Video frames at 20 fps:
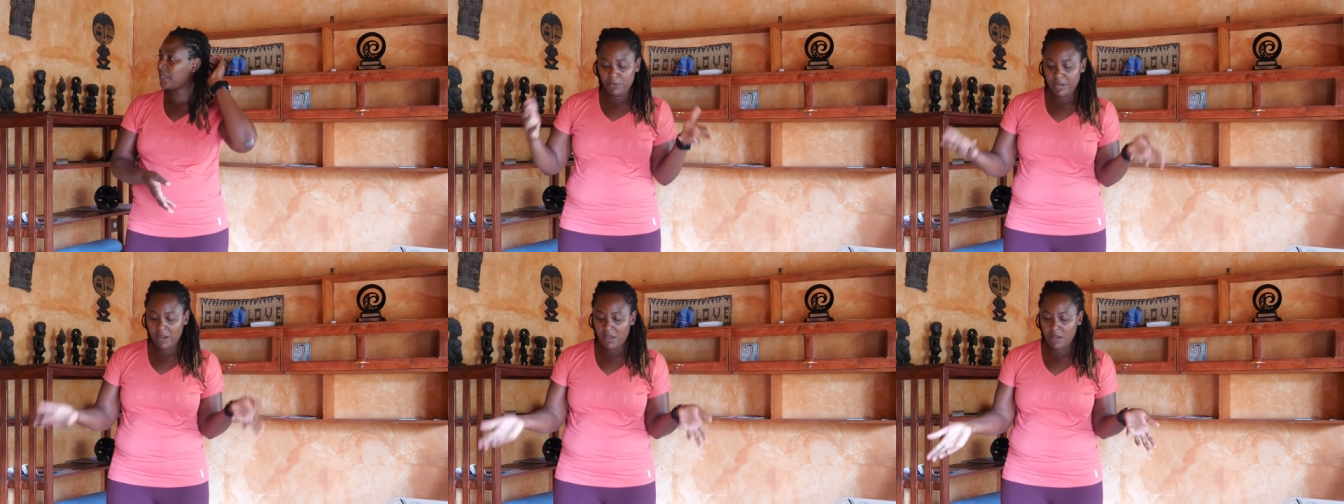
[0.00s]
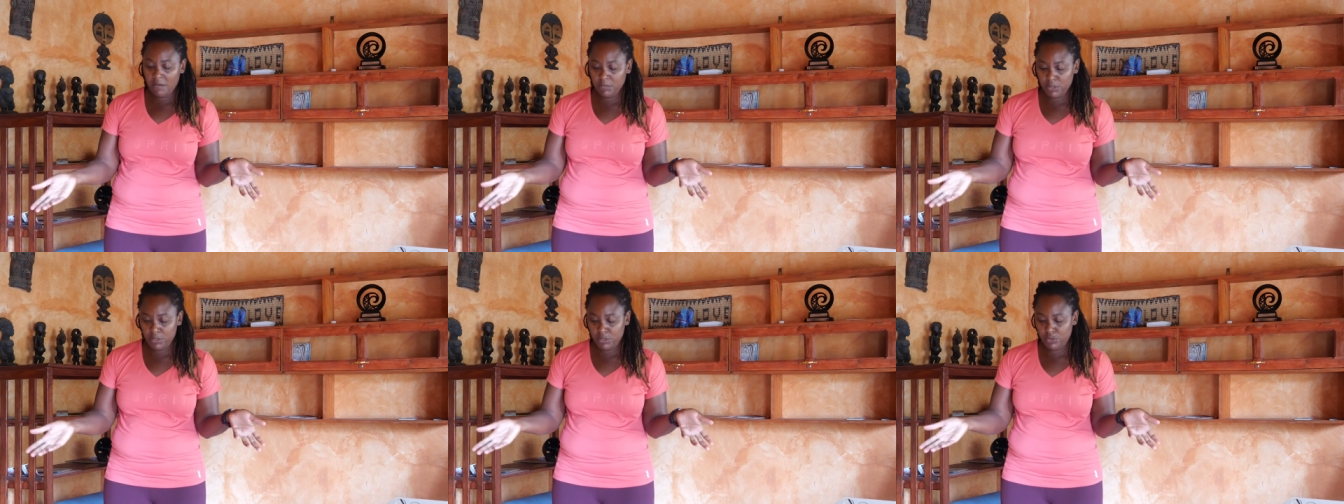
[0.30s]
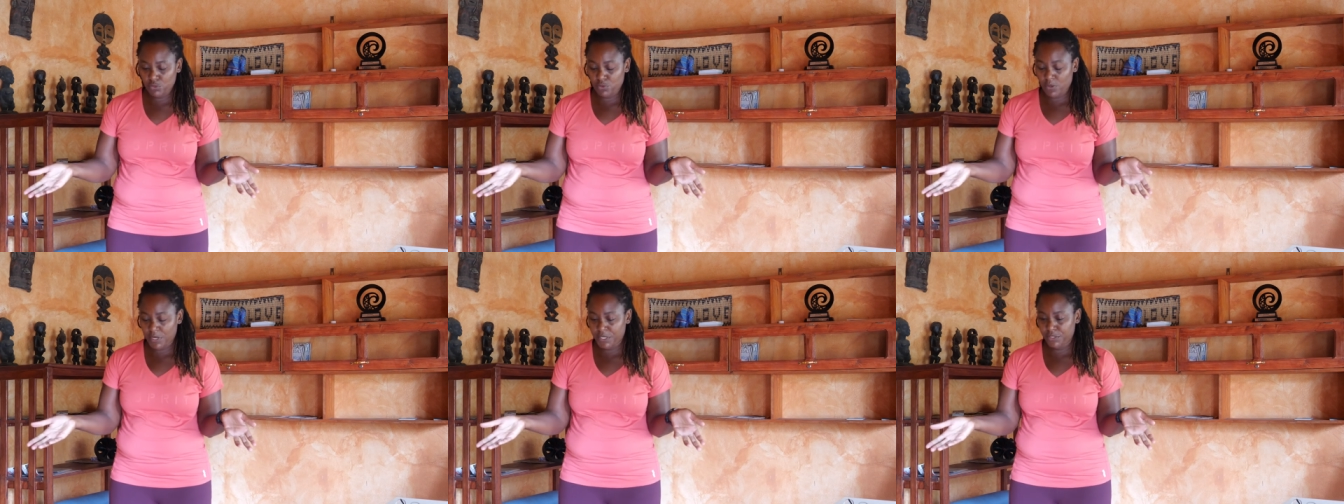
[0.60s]
For now I'm going
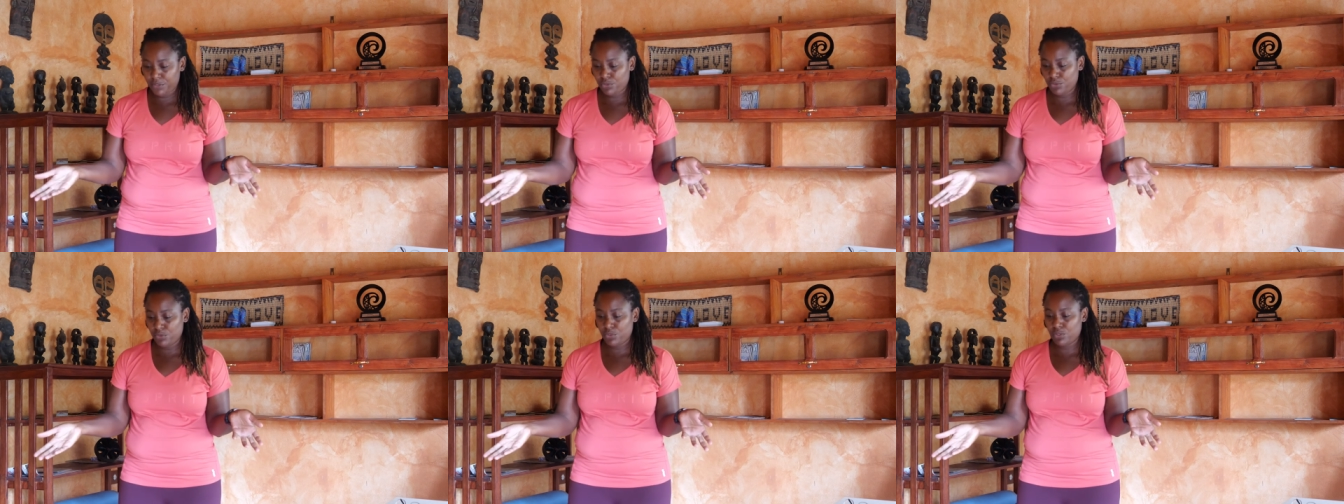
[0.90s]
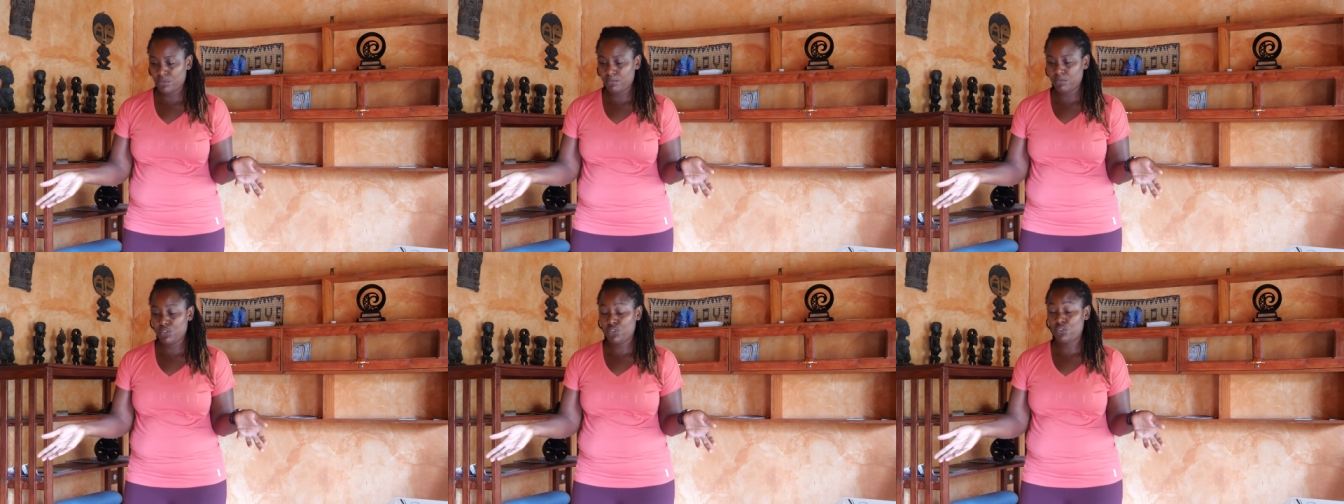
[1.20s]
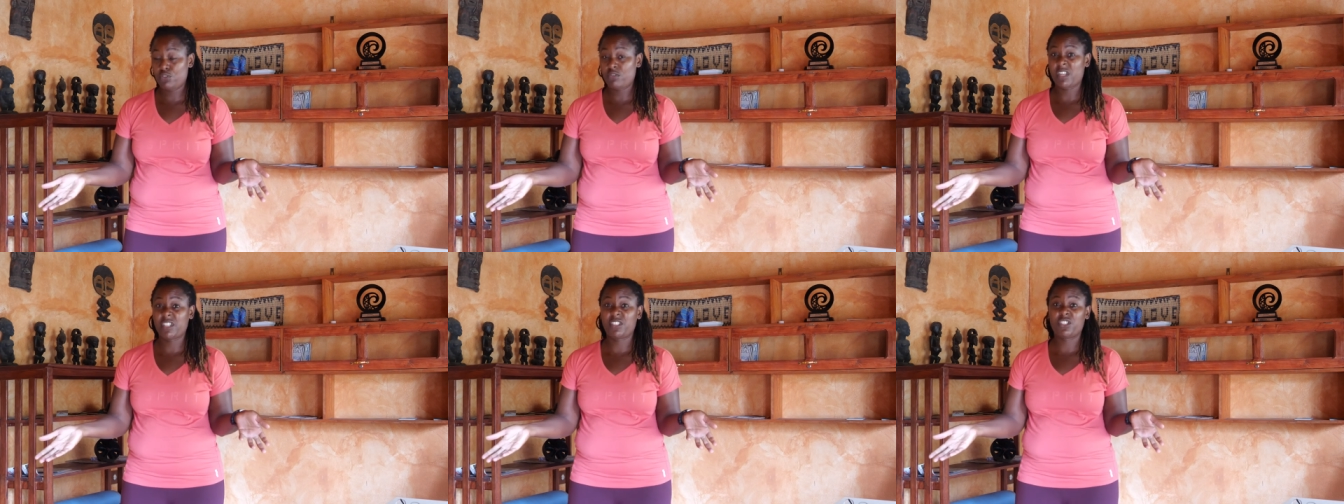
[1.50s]
to try to do some
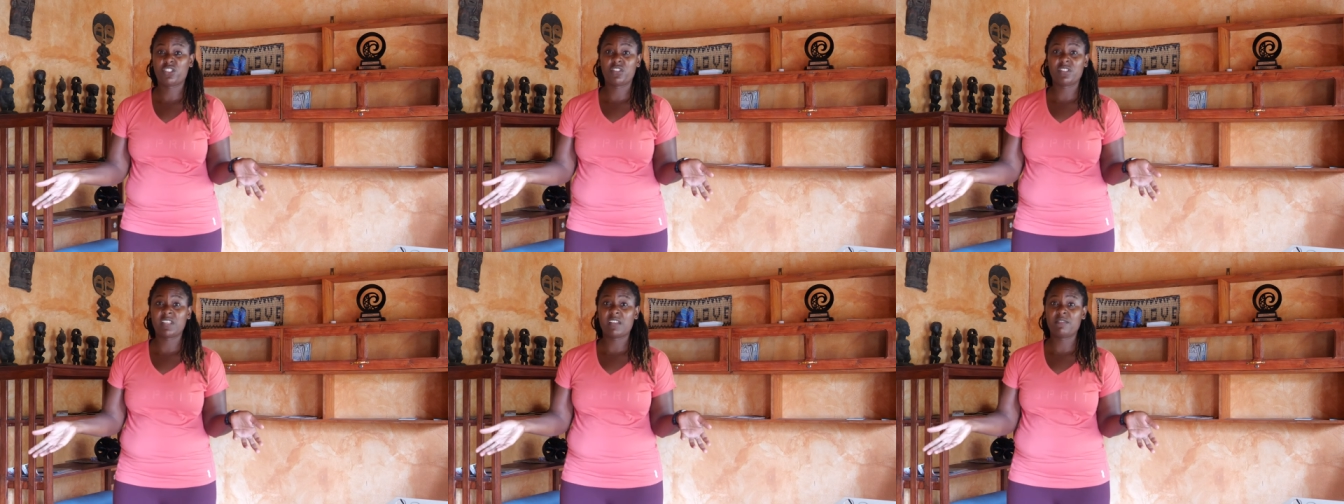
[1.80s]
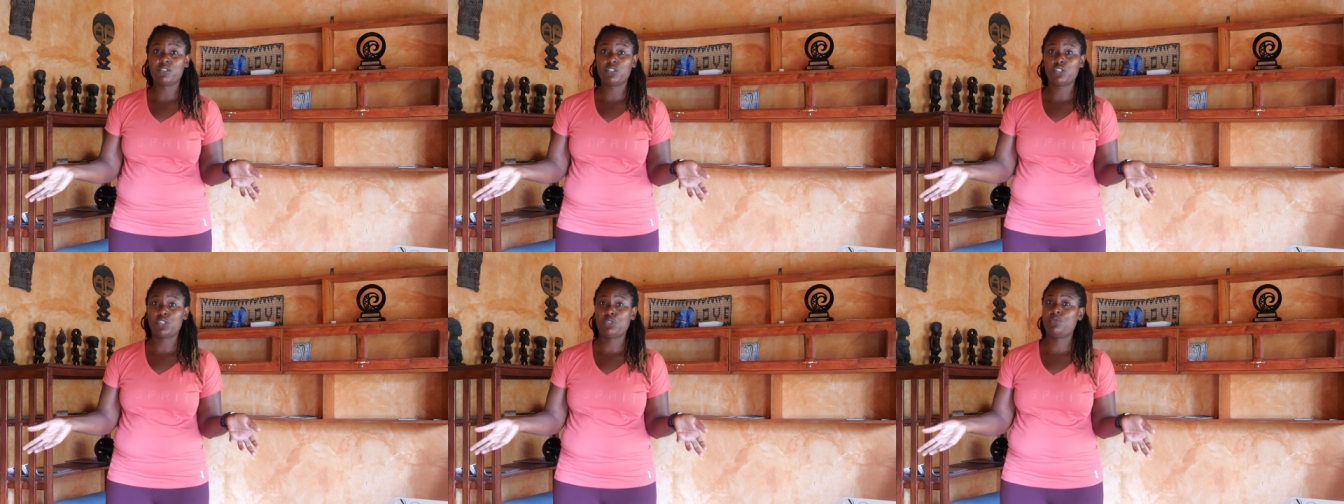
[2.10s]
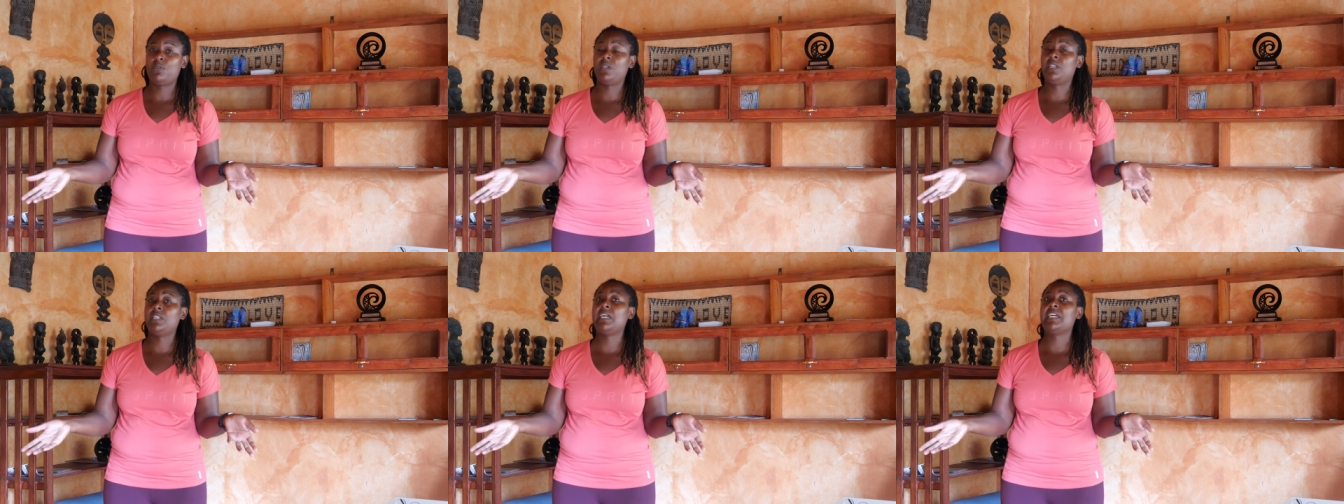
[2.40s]
stretch because I've just
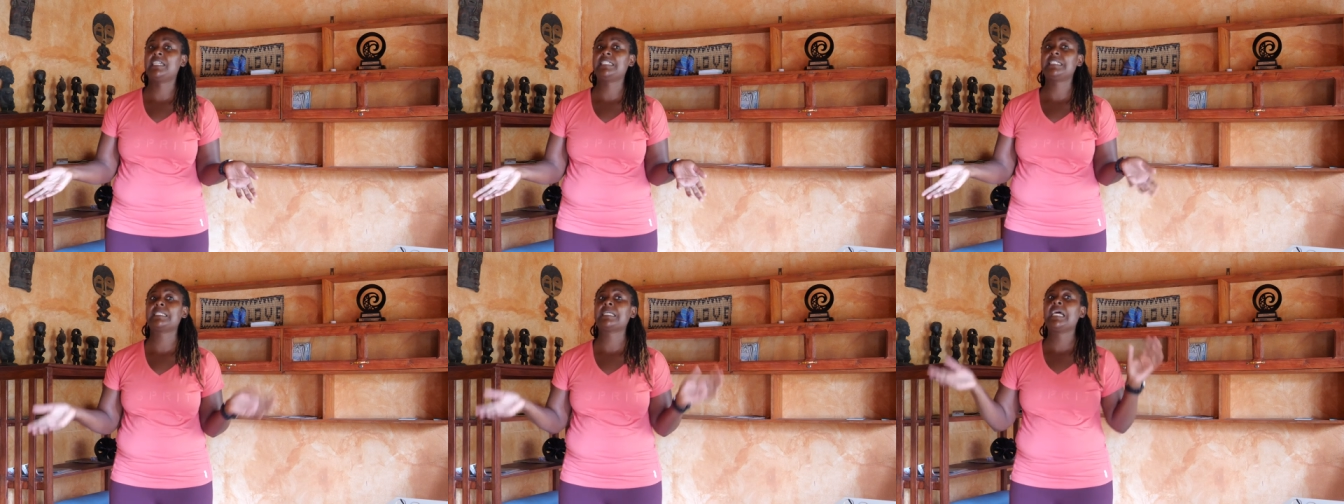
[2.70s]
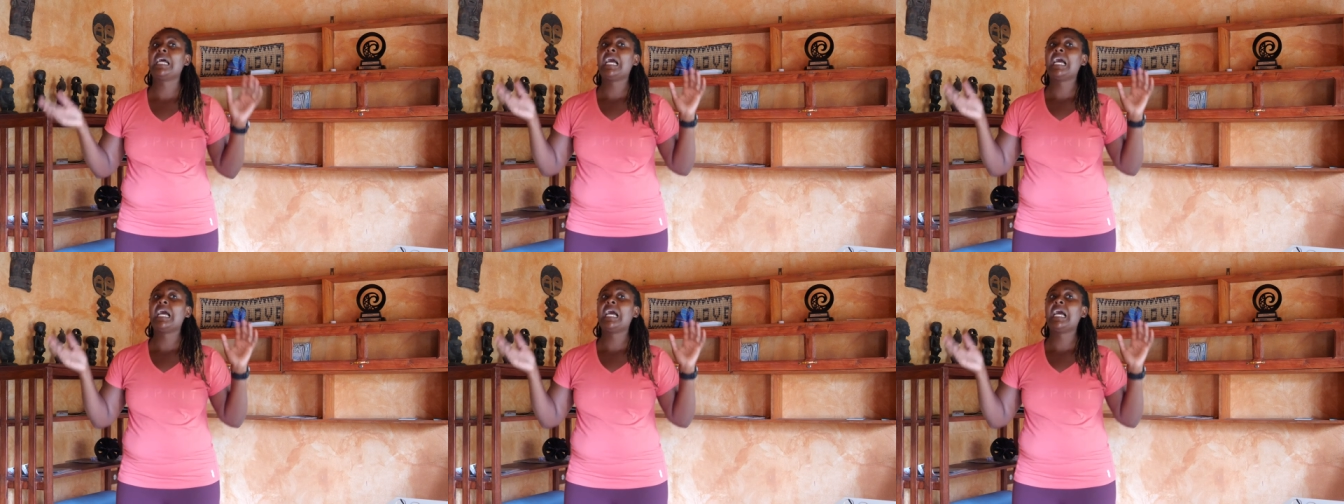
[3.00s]
realized